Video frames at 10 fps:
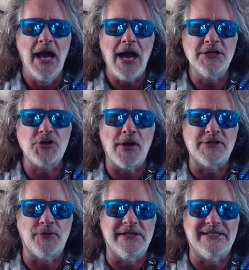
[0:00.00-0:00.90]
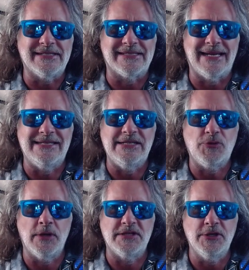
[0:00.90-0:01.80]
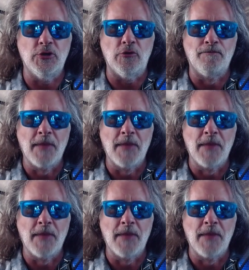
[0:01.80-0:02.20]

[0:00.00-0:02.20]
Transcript: on July 26, 1922.